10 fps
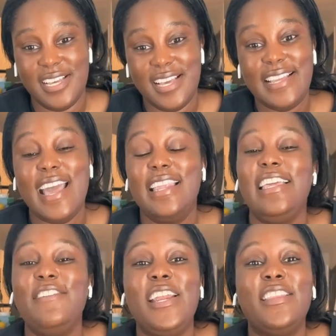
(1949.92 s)
feel like yeah.
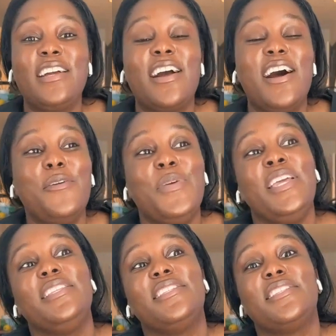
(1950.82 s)
Leave so it in the
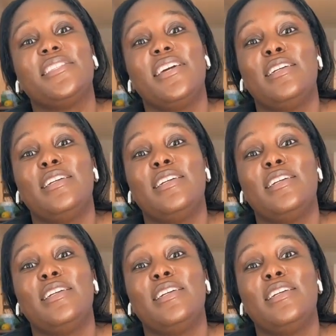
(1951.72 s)
comments.